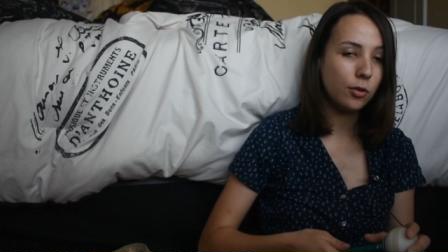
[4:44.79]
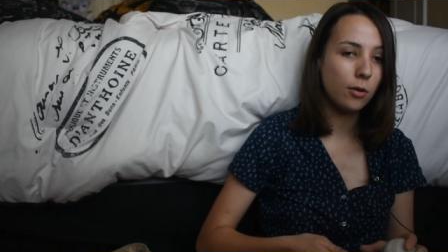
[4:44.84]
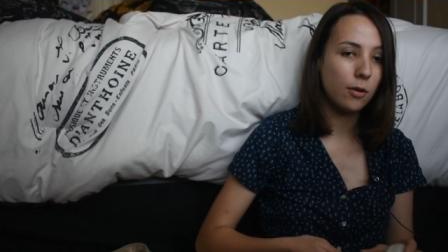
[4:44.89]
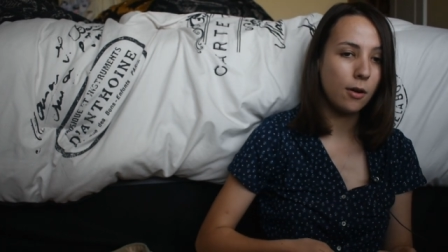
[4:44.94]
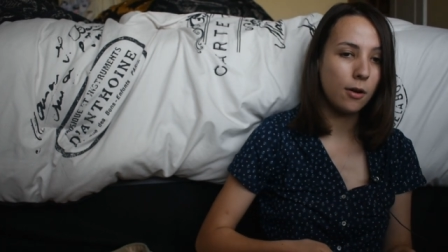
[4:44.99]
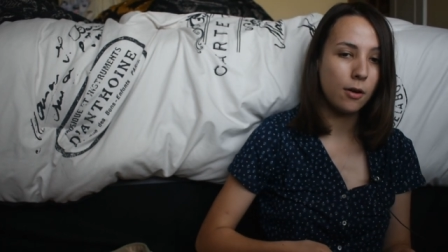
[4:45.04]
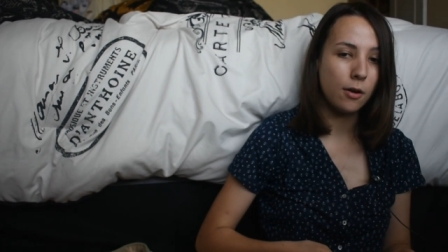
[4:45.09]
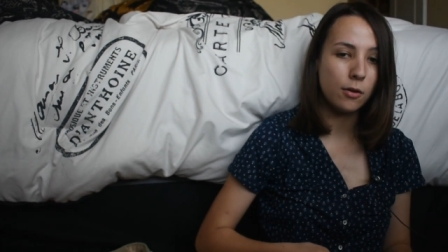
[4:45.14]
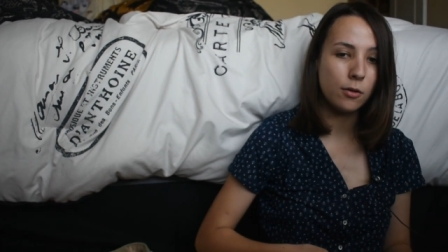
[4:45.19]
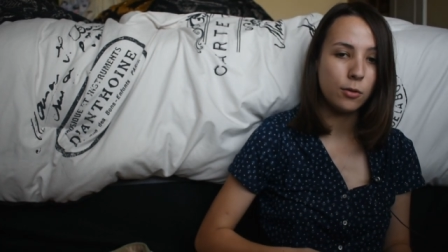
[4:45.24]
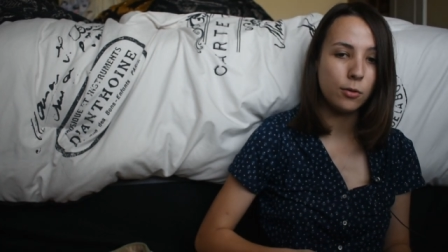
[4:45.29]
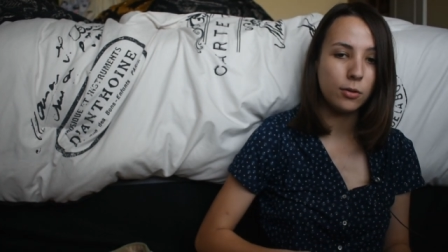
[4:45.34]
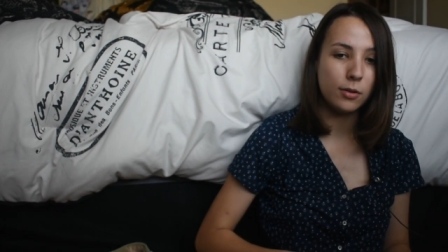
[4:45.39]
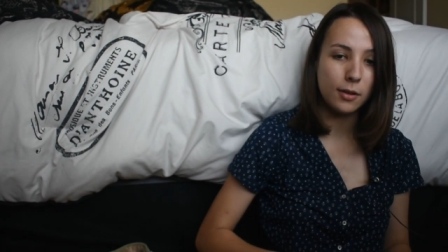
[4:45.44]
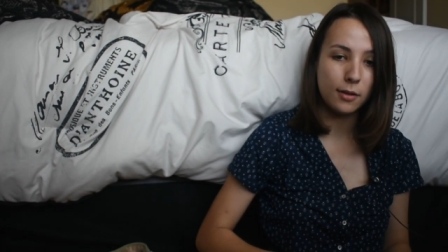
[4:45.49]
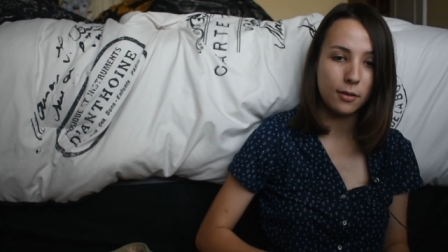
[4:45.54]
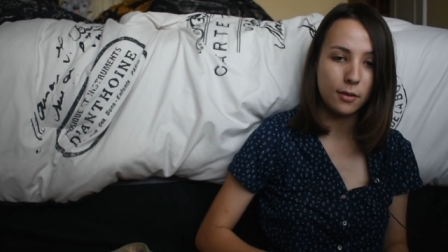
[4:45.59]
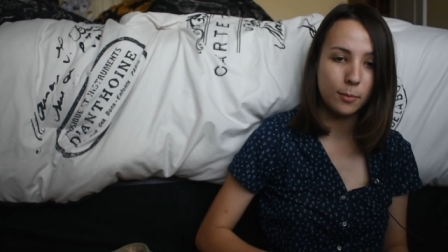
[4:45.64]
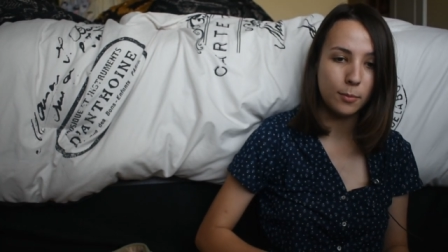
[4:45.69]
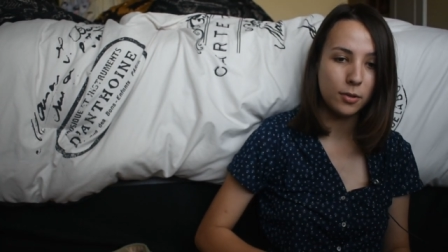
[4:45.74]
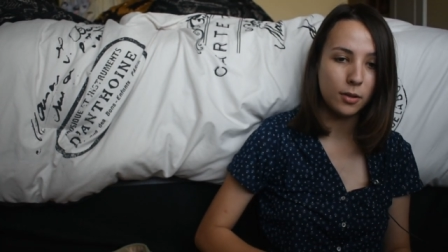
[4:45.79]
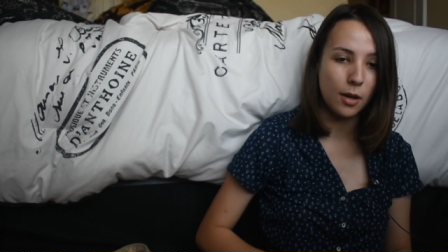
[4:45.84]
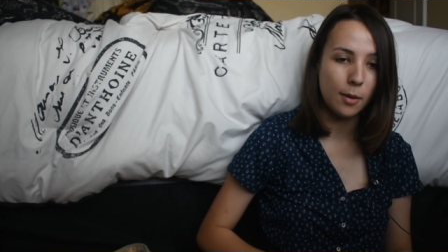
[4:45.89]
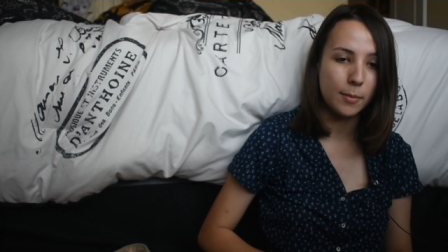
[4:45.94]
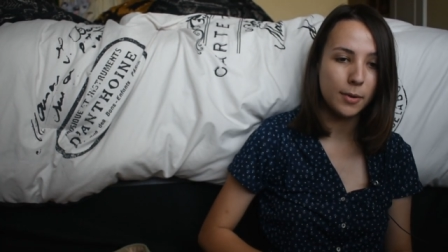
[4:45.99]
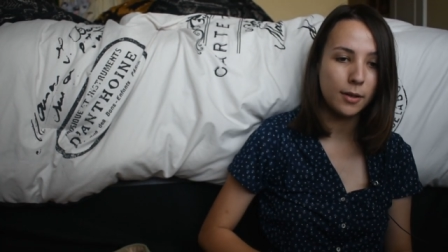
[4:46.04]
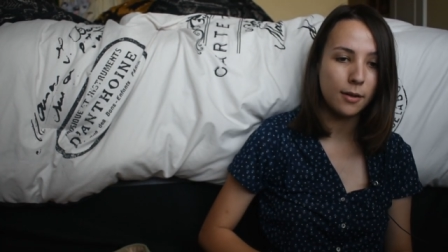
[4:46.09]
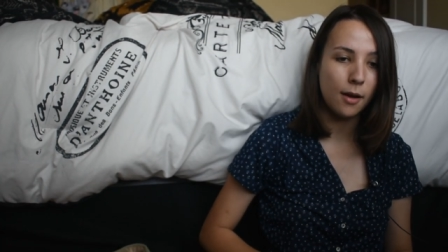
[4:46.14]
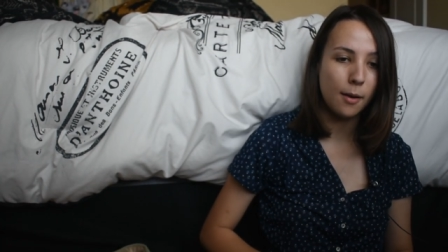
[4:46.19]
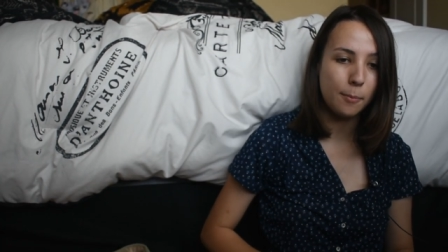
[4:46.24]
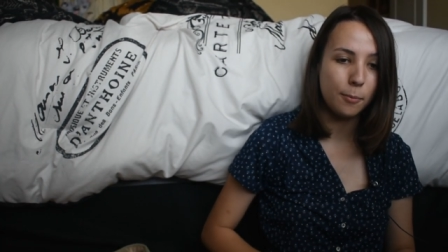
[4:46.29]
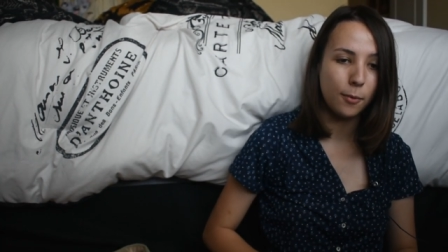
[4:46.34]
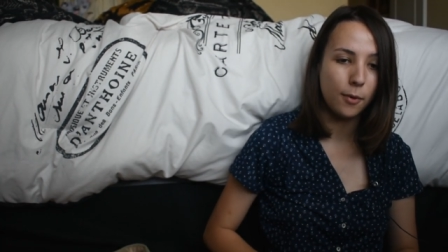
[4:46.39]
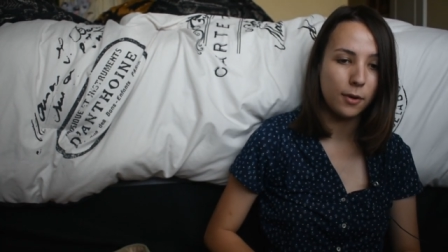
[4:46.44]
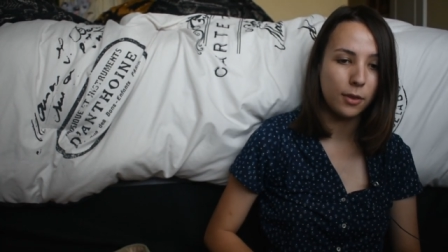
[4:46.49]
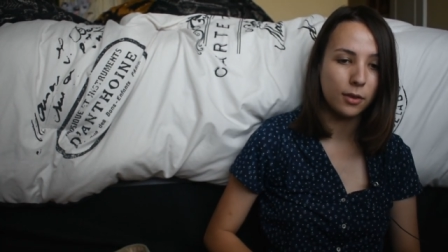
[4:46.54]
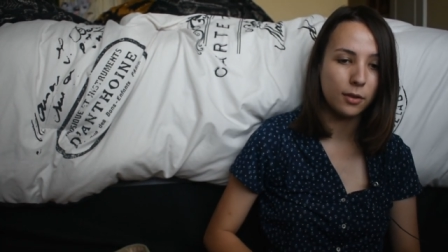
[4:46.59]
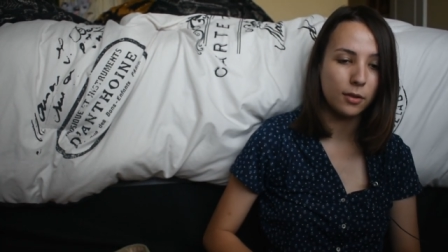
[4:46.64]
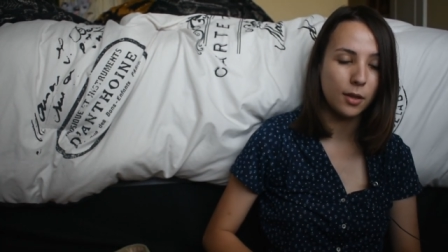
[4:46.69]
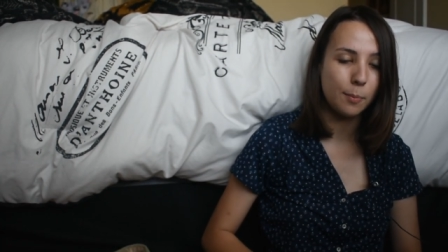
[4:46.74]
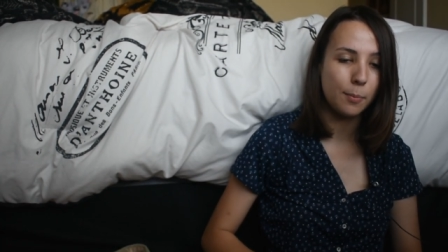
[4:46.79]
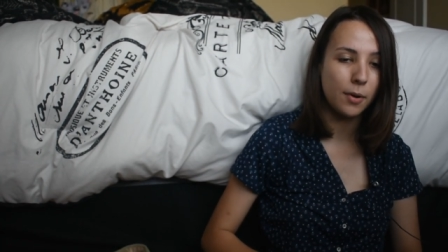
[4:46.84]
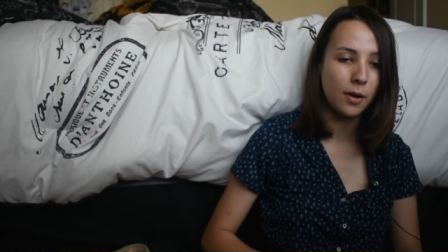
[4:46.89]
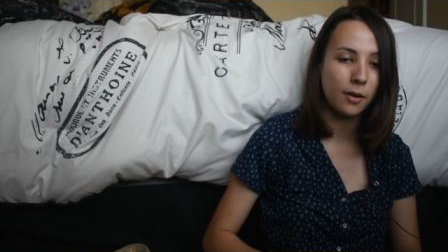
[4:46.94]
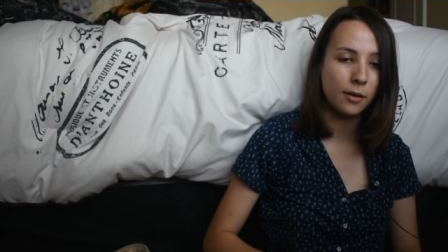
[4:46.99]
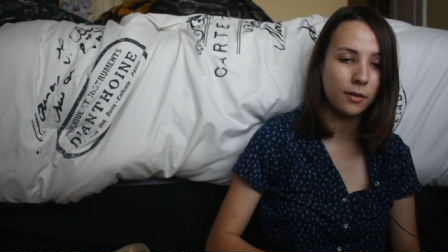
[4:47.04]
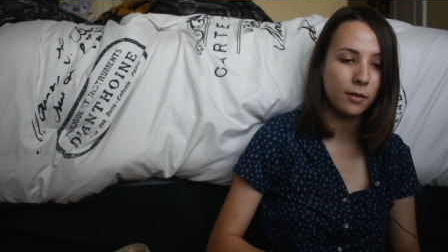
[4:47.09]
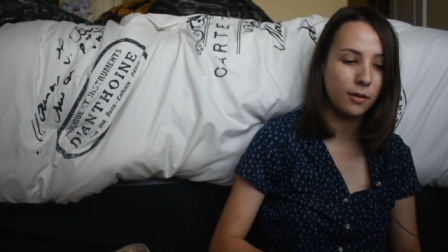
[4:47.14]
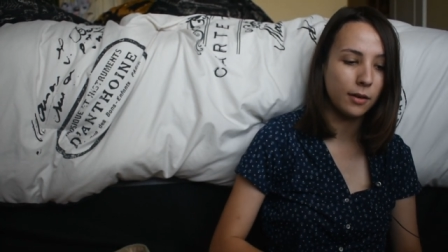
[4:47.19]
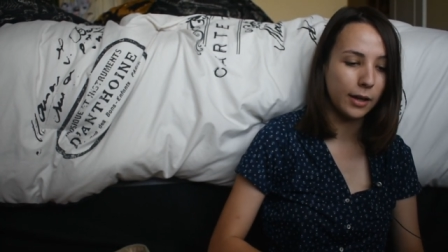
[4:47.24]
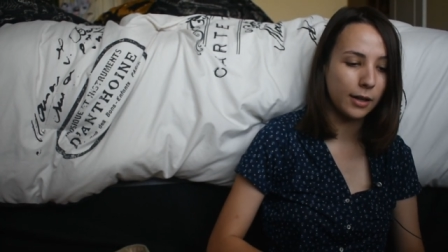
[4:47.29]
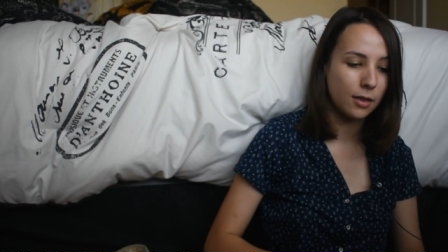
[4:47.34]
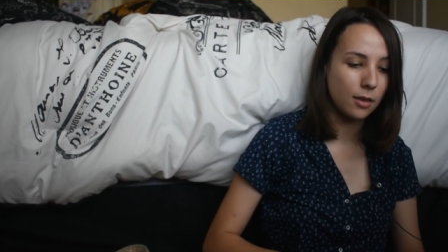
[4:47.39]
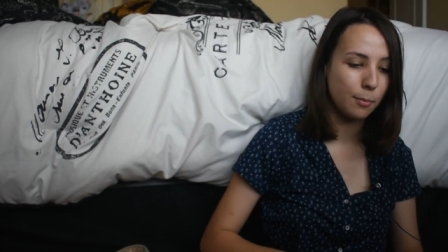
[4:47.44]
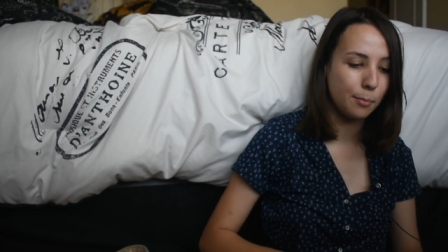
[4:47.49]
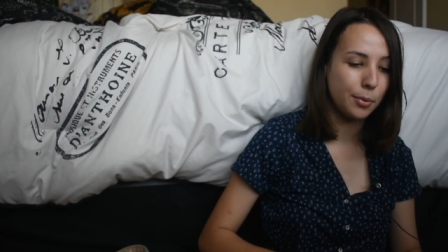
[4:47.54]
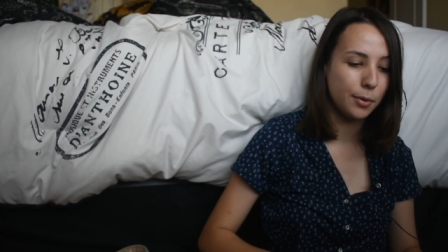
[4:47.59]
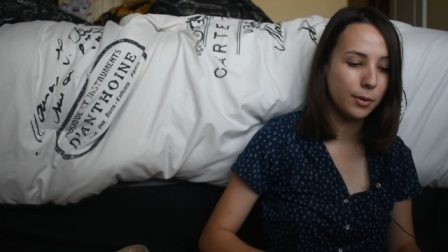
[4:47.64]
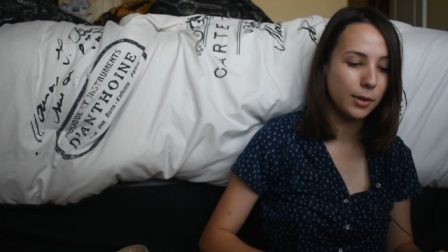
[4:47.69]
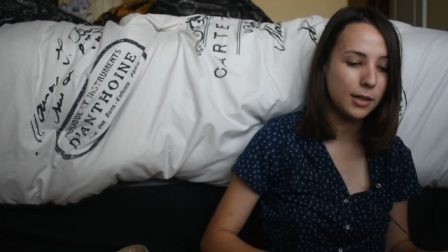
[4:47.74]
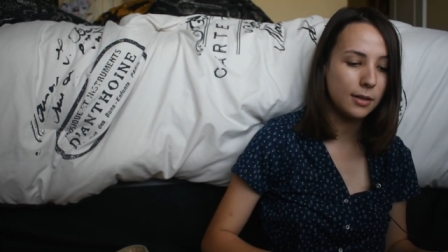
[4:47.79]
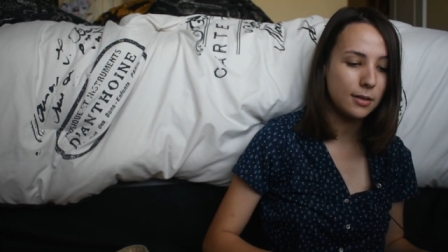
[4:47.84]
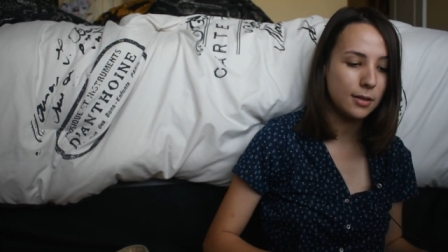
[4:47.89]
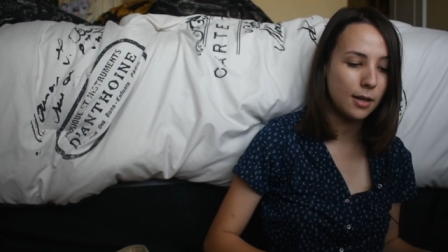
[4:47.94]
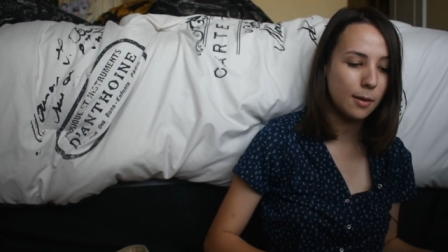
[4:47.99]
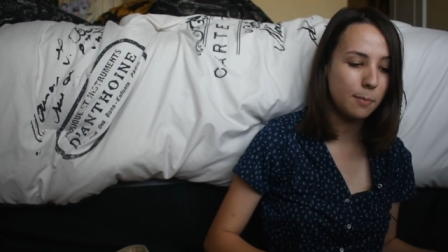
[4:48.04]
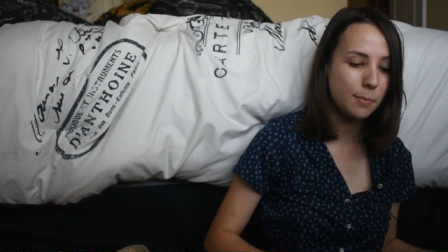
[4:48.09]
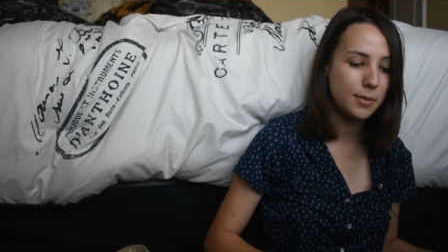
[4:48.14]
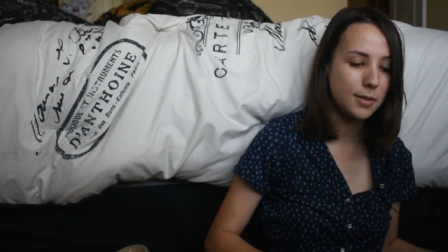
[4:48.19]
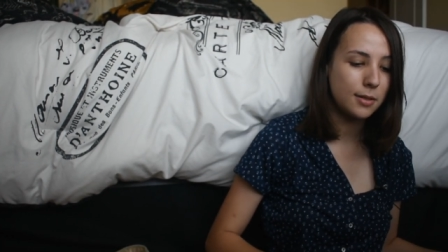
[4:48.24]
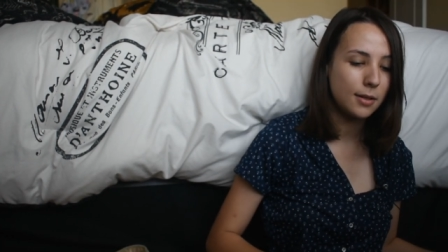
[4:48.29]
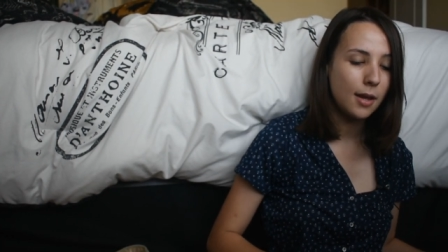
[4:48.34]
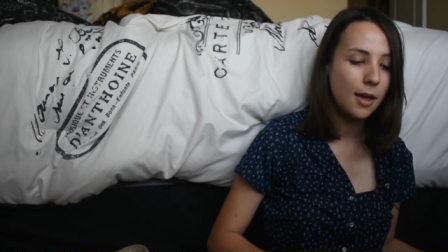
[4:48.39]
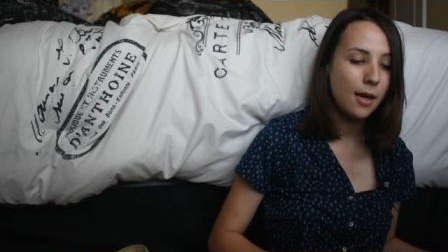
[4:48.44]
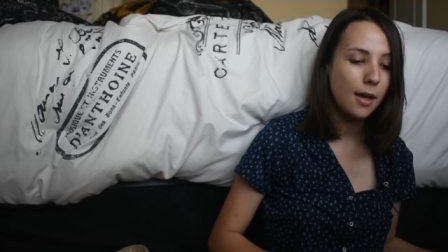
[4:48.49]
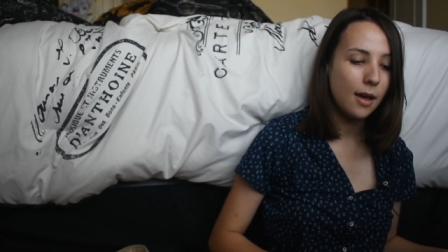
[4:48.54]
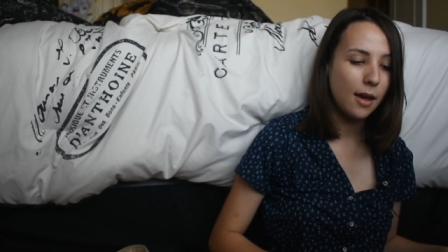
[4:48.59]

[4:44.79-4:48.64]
there are new systems coming up with slip-ons like the bullet tips.